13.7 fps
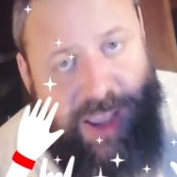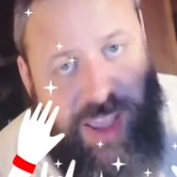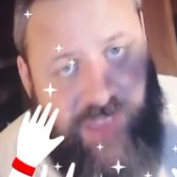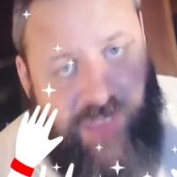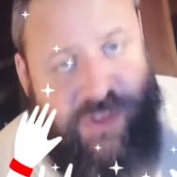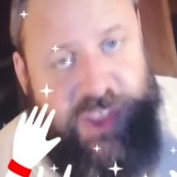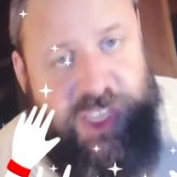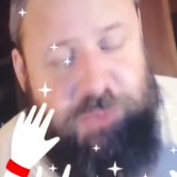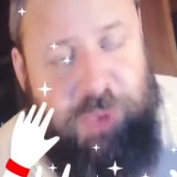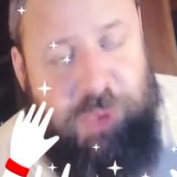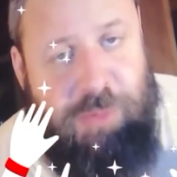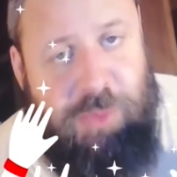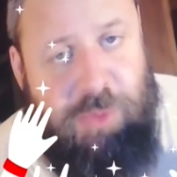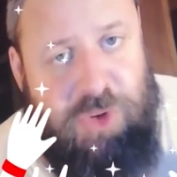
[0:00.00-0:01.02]
If these
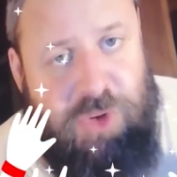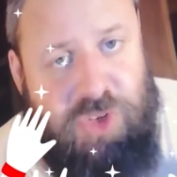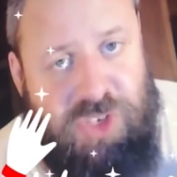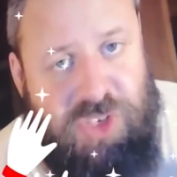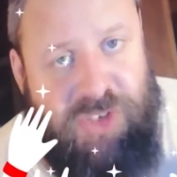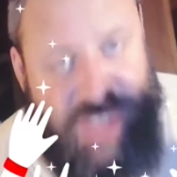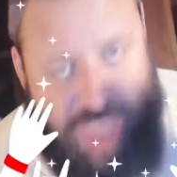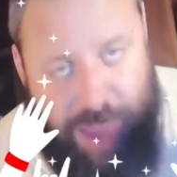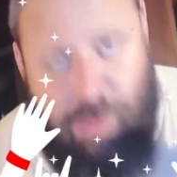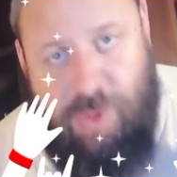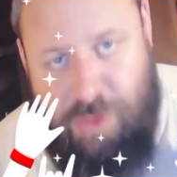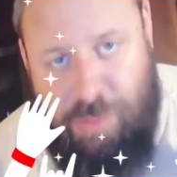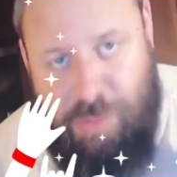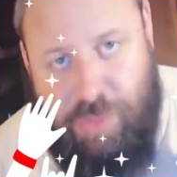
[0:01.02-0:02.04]
people would just get
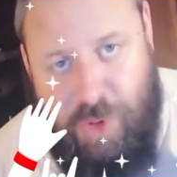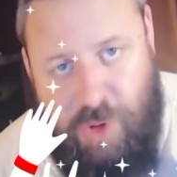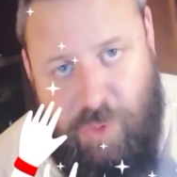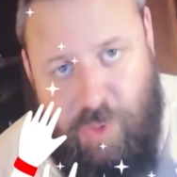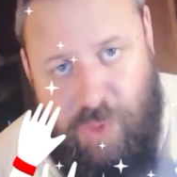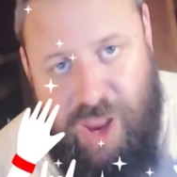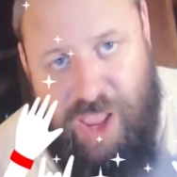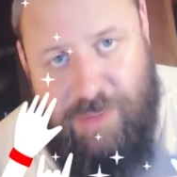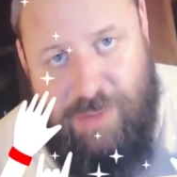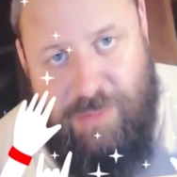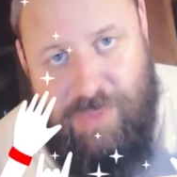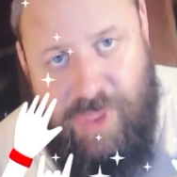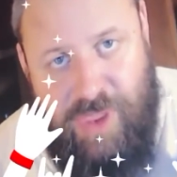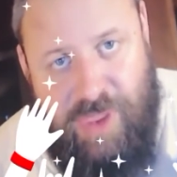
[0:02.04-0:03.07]
with the
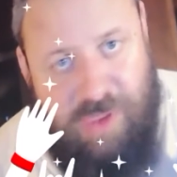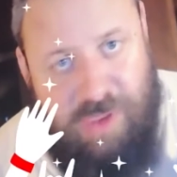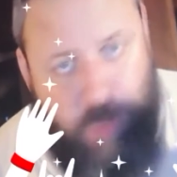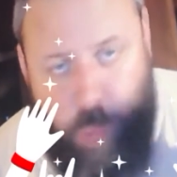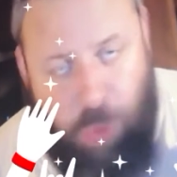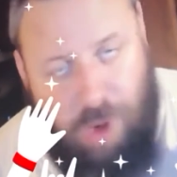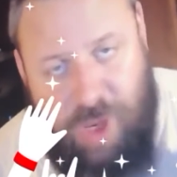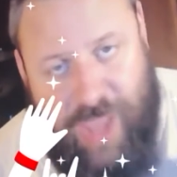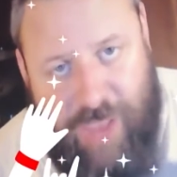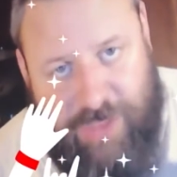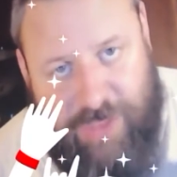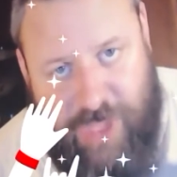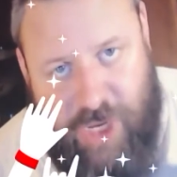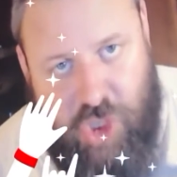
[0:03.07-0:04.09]
program, work out
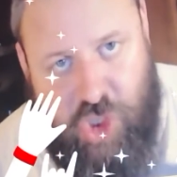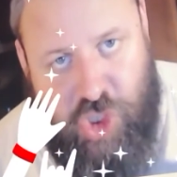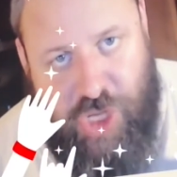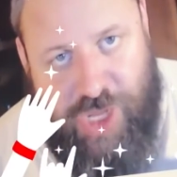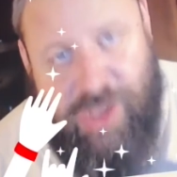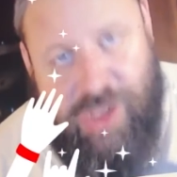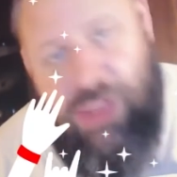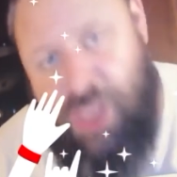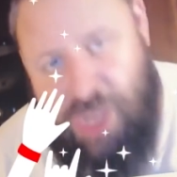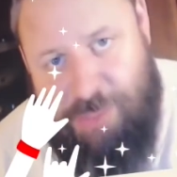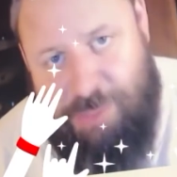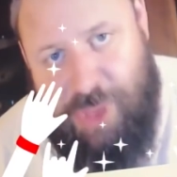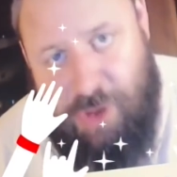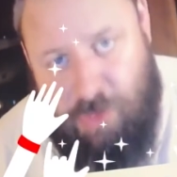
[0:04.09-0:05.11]
their shit, clean
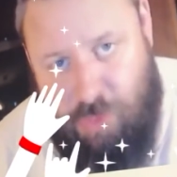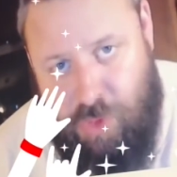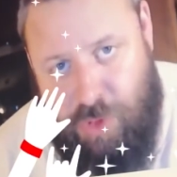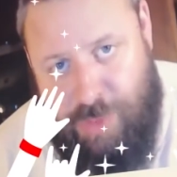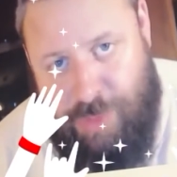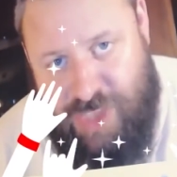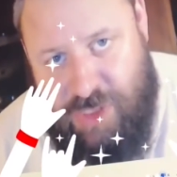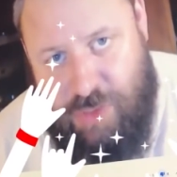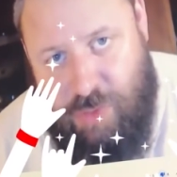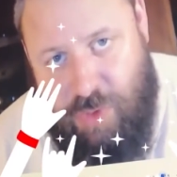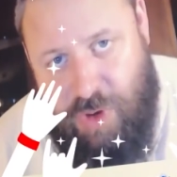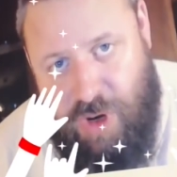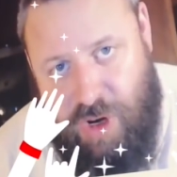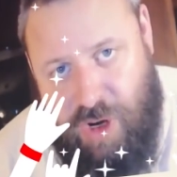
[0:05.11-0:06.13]
up their room, as it
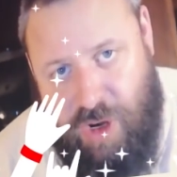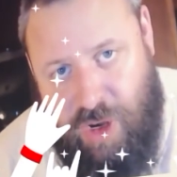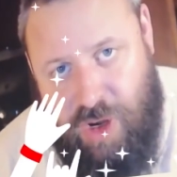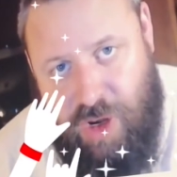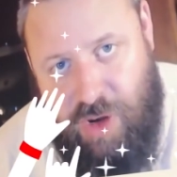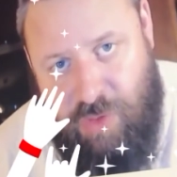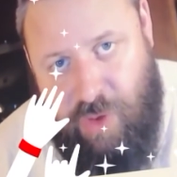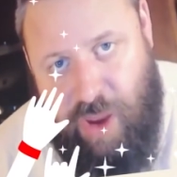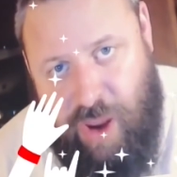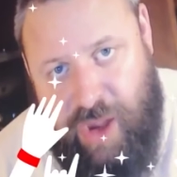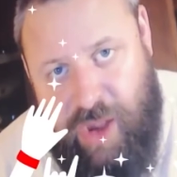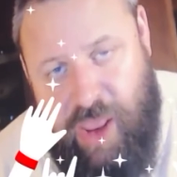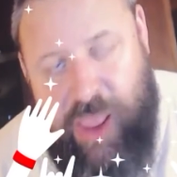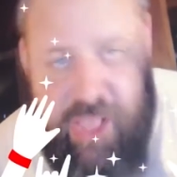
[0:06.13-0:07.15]
were,
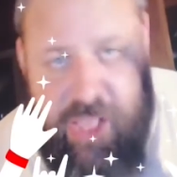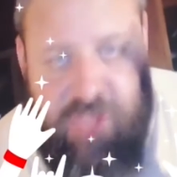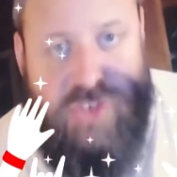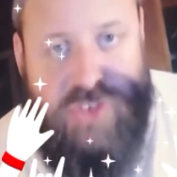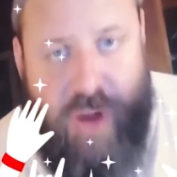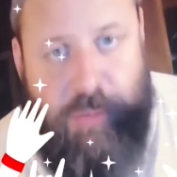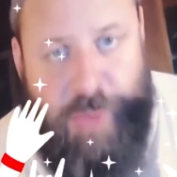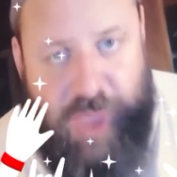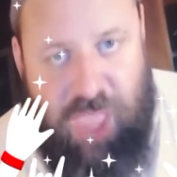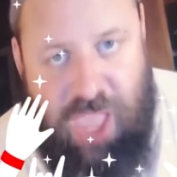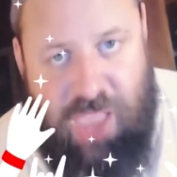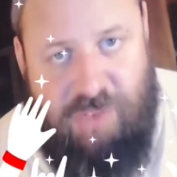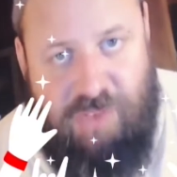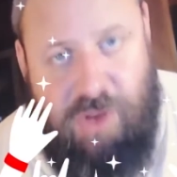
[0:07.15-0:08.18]
right? And start
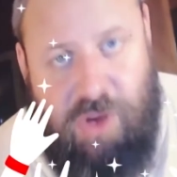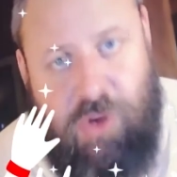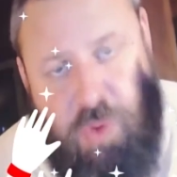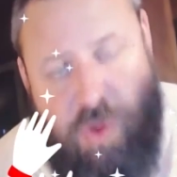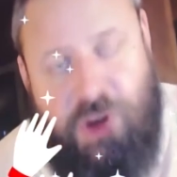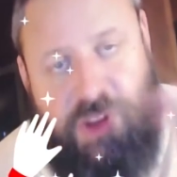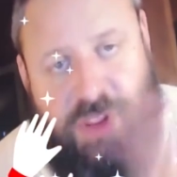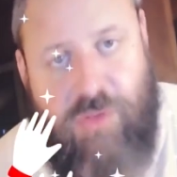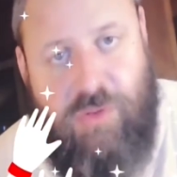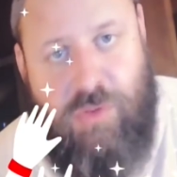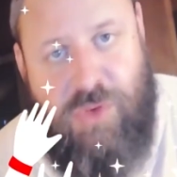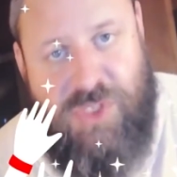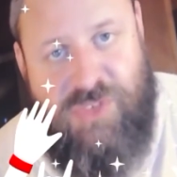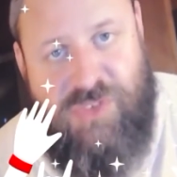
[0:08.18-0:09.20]
behaving according to the
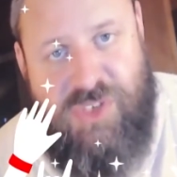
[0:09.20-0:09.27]
rules of society.